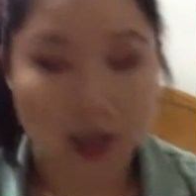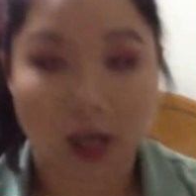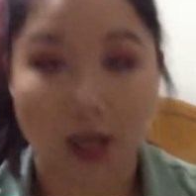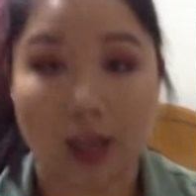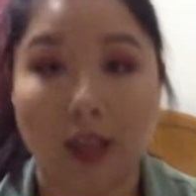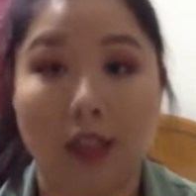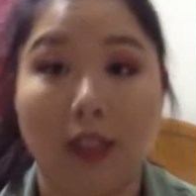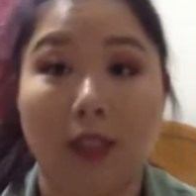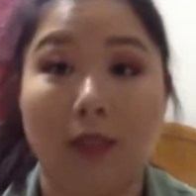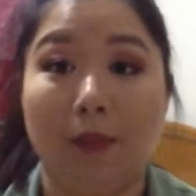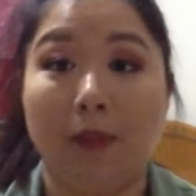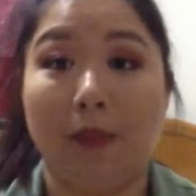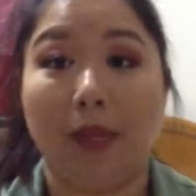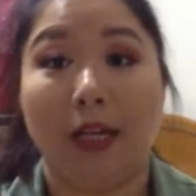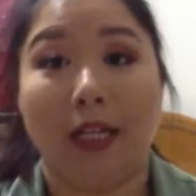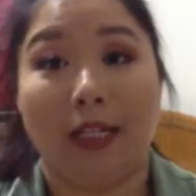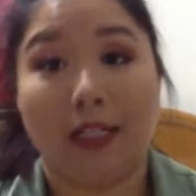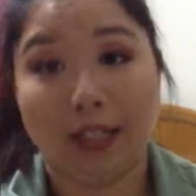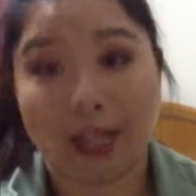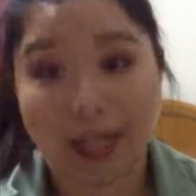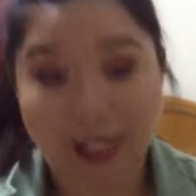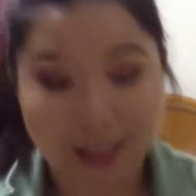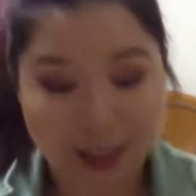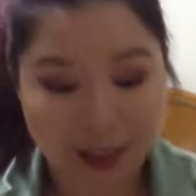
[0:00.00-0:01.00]
And then my
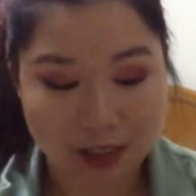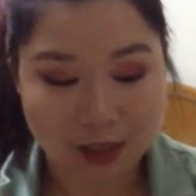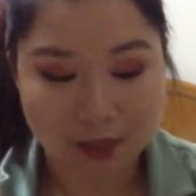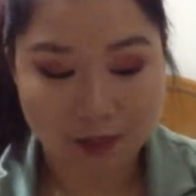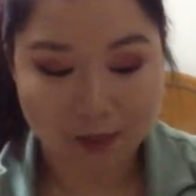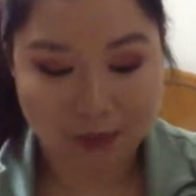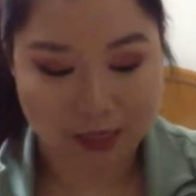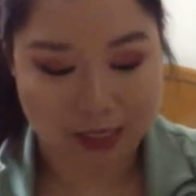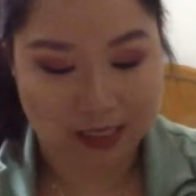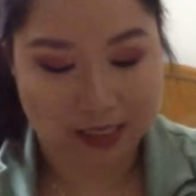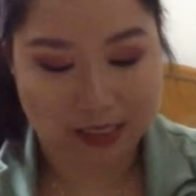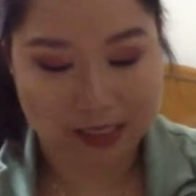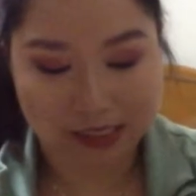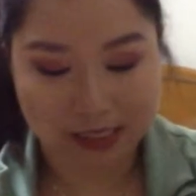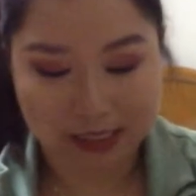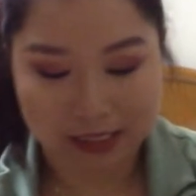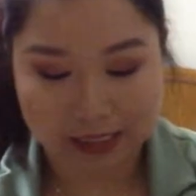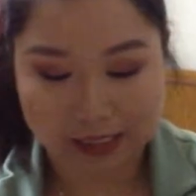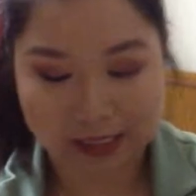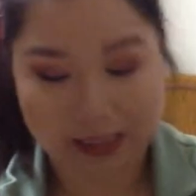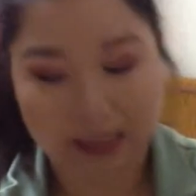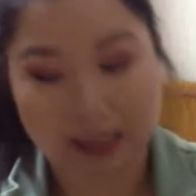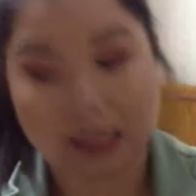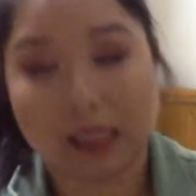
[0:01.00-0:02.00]
next miss
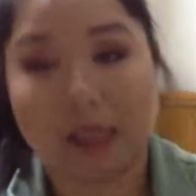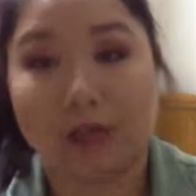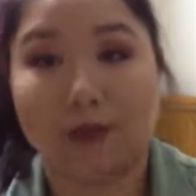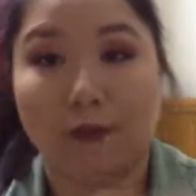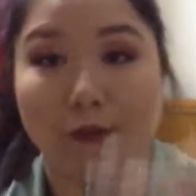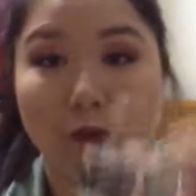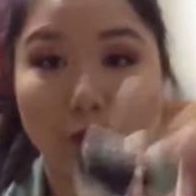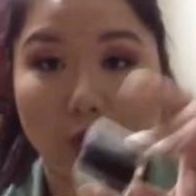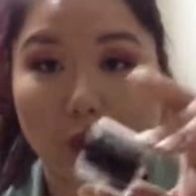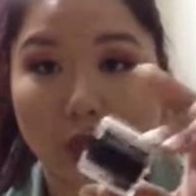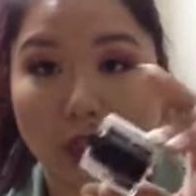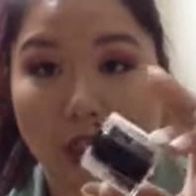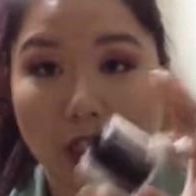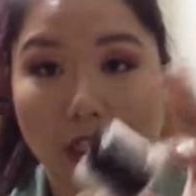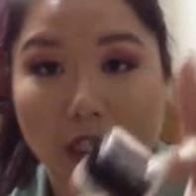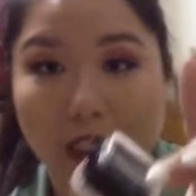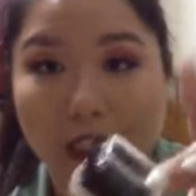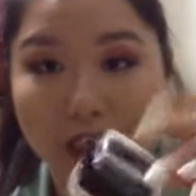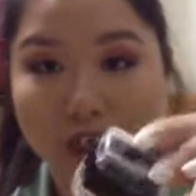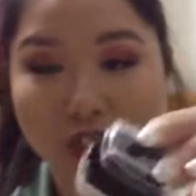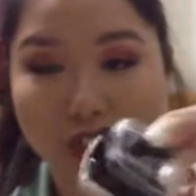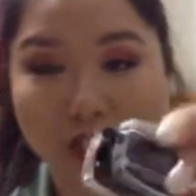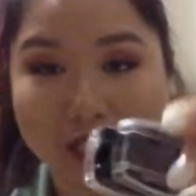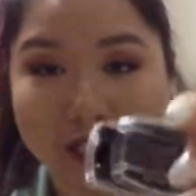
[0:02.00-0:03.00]
is this Sephora
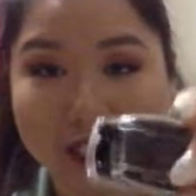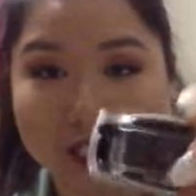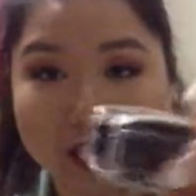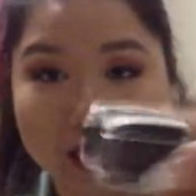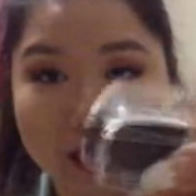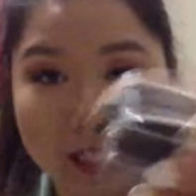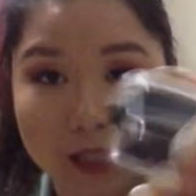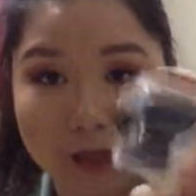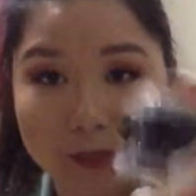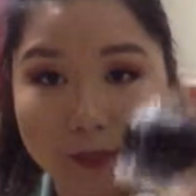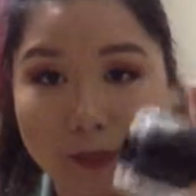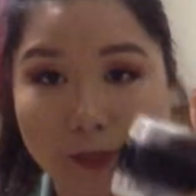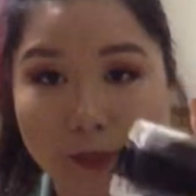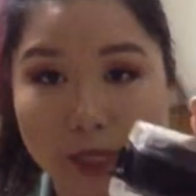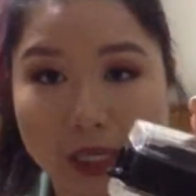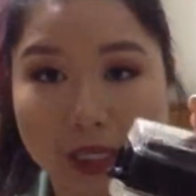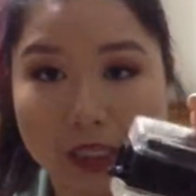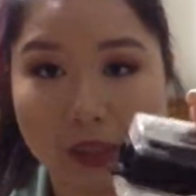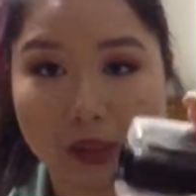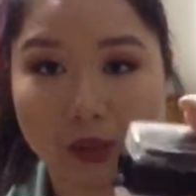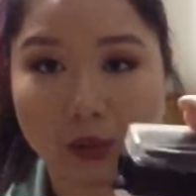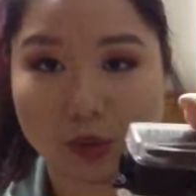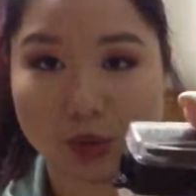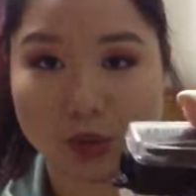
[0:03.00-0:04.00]
Collection Slim
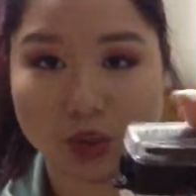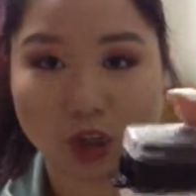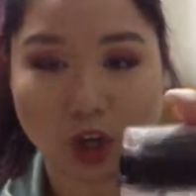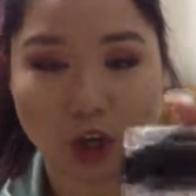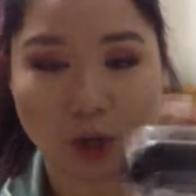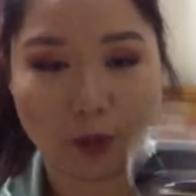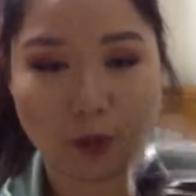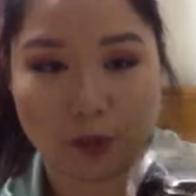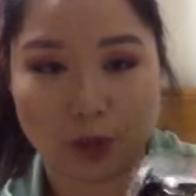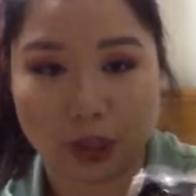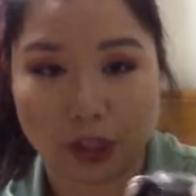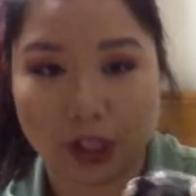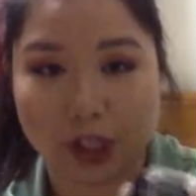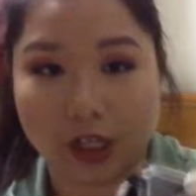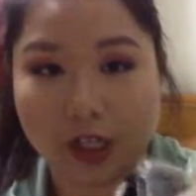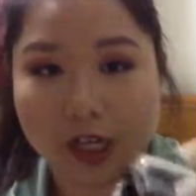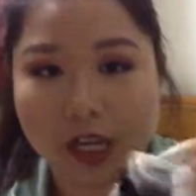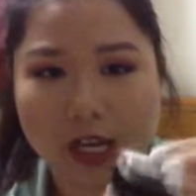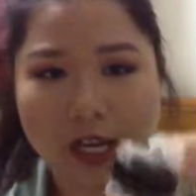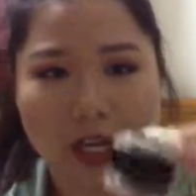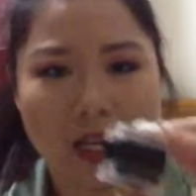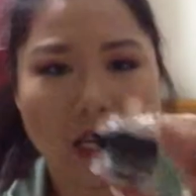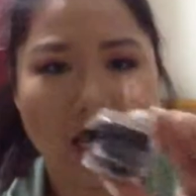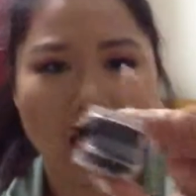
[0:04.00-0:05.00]
Pencil Sharpener,
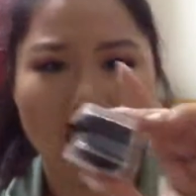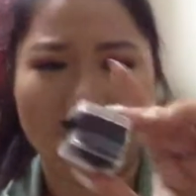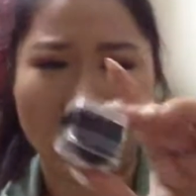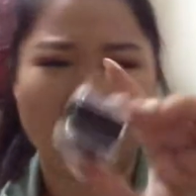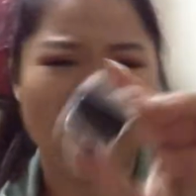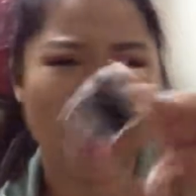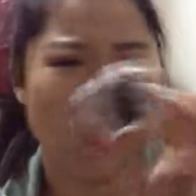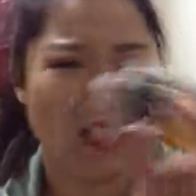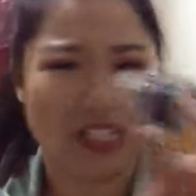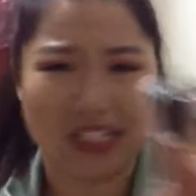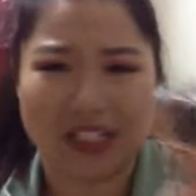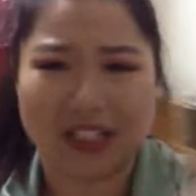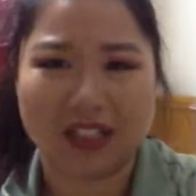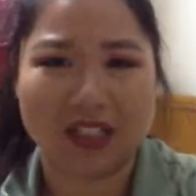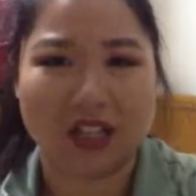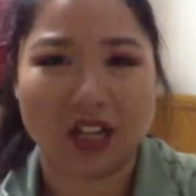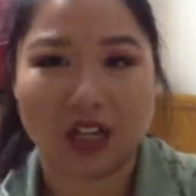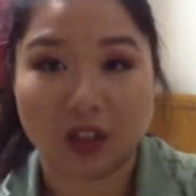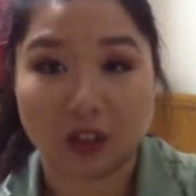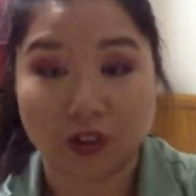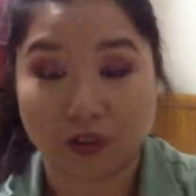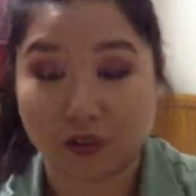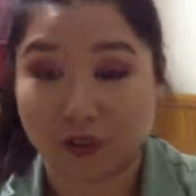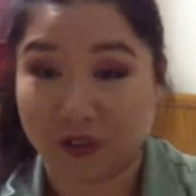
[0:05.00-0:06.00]
and this is like
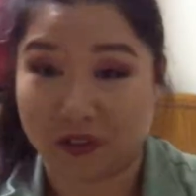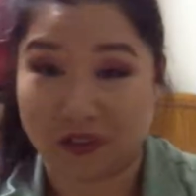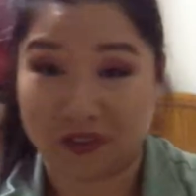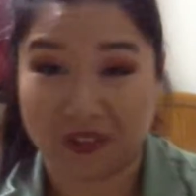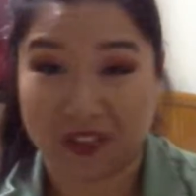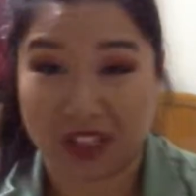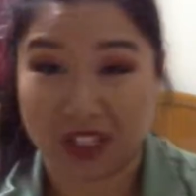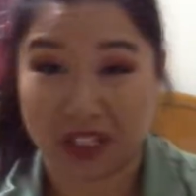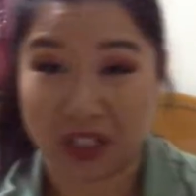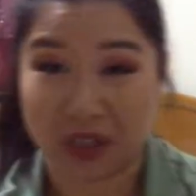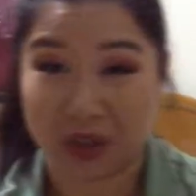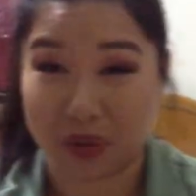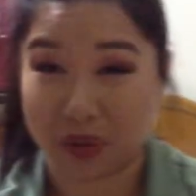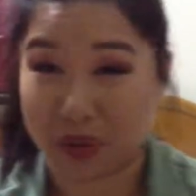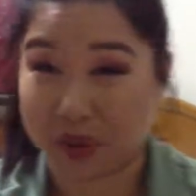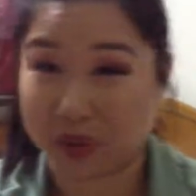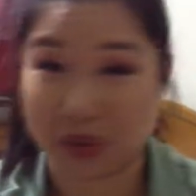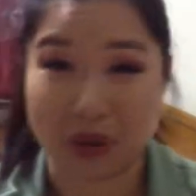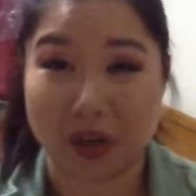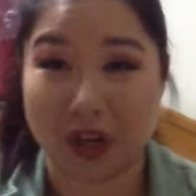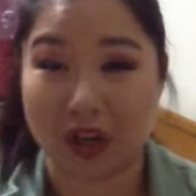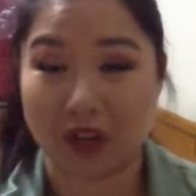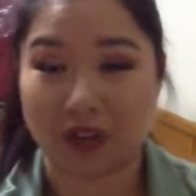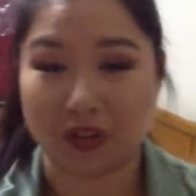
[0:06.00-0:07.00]
$1.50 or
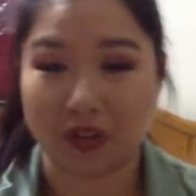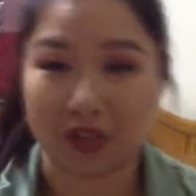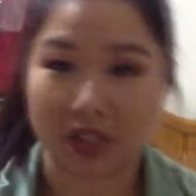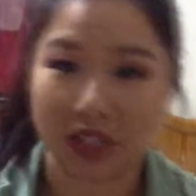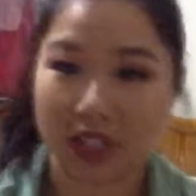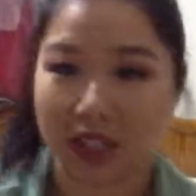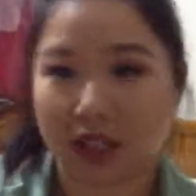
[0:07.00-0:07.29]
$2.